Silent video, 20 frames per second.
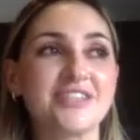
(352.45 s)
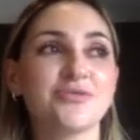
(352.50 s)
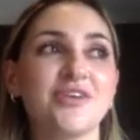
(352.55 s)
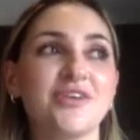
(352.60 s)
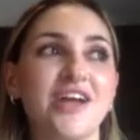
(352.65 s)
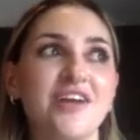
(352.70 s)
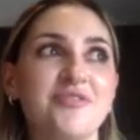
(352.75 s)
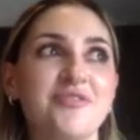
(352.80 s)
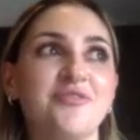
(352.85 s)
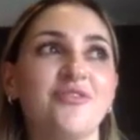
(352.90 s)
what
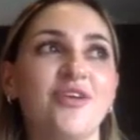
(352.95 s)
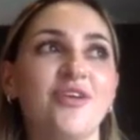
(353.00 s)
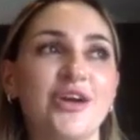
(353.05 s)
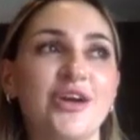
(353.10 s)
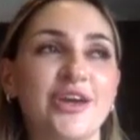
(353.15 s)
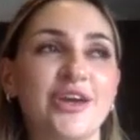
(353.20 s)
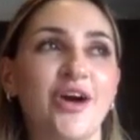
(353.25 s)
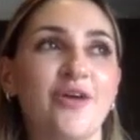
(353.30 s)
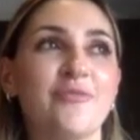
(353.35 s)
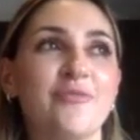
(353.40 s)
I've been
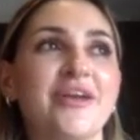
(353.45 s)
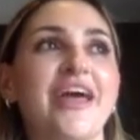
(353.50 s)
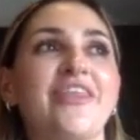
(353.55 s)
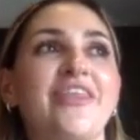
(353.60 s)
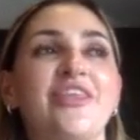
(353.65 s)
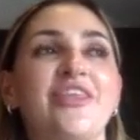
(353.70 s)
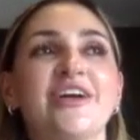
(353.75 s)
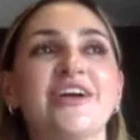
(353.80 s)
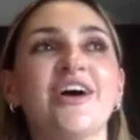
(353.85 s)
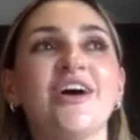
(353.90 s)
working on, but I
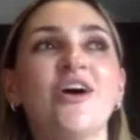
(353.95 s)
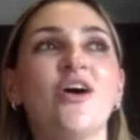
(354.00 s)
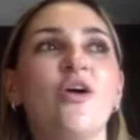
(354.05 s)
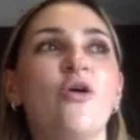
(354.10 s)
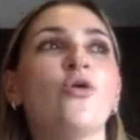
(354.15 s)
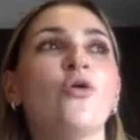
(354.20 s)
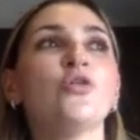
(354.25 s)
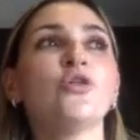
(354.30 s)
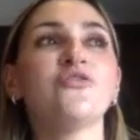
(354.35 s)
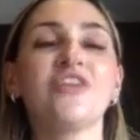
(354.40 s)
think
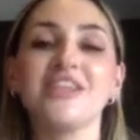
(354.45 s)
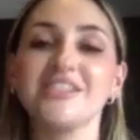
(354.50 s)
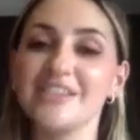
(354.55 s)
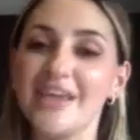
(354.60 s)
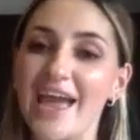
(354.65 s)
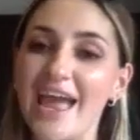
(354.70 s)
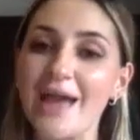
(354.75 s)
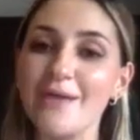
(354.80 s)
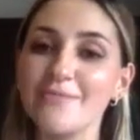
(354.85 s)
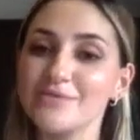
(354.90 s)
all of these
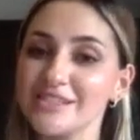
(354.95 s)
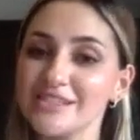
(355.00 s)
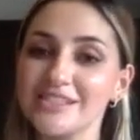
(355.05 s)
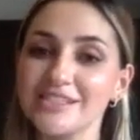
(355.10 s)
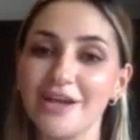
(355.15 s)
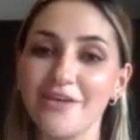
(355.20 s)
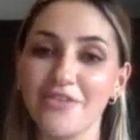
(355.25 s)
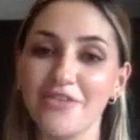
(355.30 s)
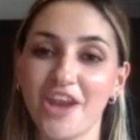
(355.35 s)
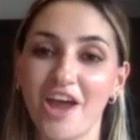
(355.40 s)
camps and
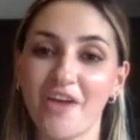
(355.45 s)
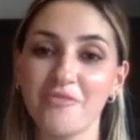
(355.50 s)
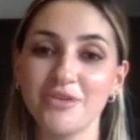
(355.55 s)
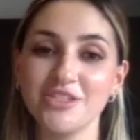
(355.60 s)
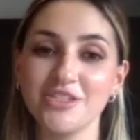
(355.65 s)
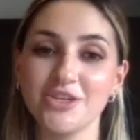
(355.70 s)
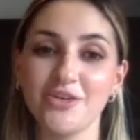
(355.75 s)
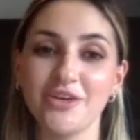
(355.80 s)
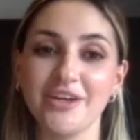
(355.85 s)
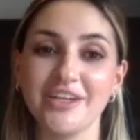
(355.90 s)
stuff that I've been
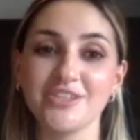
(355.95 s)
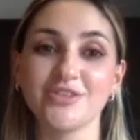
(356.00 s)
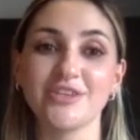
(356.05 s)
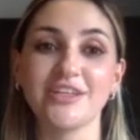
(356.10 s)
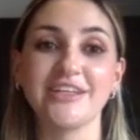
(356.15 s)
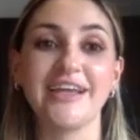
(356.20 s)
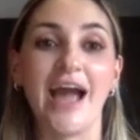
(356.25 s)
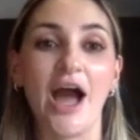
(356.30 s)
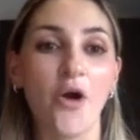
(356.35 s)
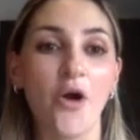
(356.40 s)
doing has
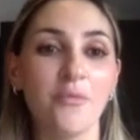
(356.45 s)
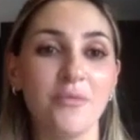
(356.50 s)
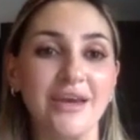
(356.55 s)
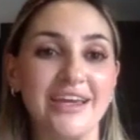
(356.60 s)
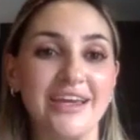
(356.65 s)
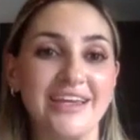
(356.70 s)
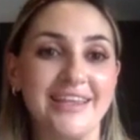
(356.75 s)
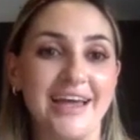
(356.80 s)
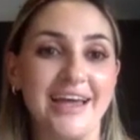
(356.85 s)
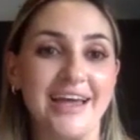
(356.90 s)
really helped
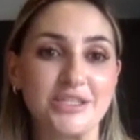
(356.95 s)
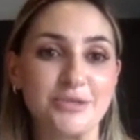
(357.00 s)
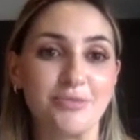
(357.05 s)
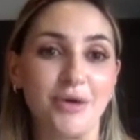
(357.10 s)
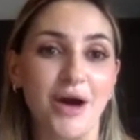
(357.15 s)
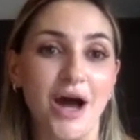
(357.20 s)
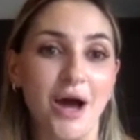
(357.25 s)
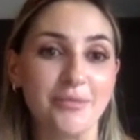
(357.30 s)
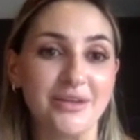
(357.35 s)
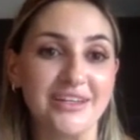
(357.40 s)
me in that
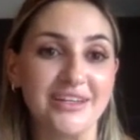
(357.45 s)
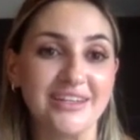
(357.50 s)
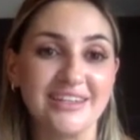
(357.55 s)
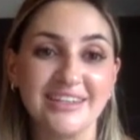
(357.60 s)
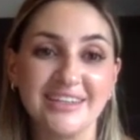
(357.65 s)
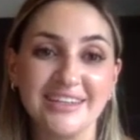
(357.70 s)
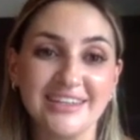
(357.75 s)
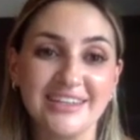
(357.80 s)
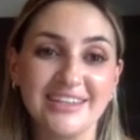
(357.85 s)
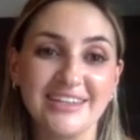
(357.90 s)
department.
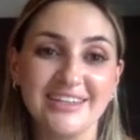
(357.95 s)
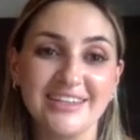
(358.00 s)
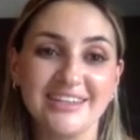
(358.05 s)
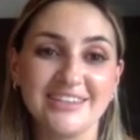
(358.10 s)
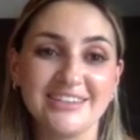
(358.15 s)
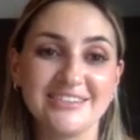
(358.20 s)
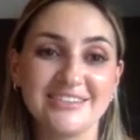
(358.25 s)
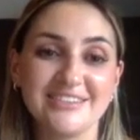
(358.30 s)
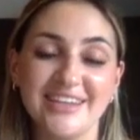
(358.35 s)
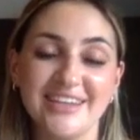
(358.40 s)

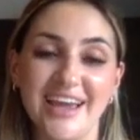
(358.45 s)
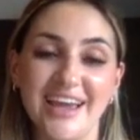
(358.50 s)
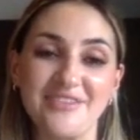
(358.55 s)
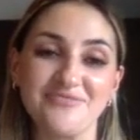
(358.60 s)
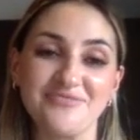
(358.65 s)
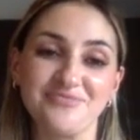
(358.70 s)
Yeah.